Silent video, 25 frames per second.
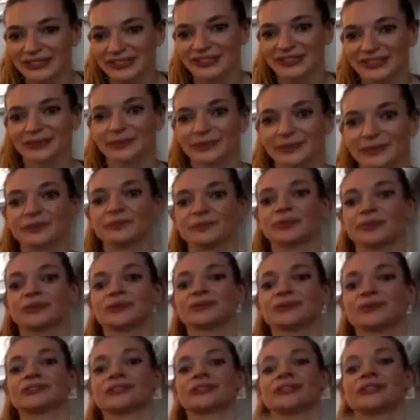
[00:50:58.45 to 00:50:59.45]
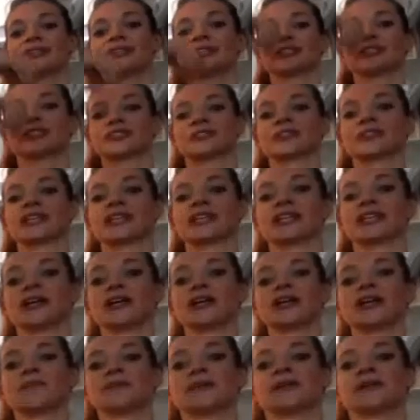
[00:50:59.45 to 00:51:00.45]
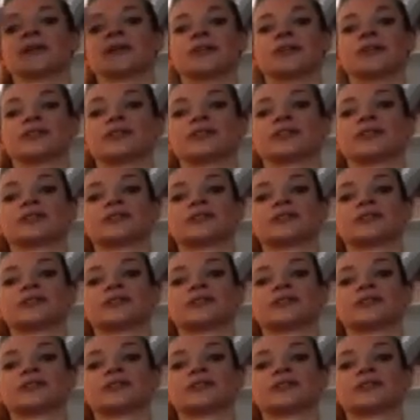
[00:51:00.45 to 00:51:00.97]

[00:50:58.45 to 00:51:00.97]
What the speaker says: and someone pulls your heartstring up, so you're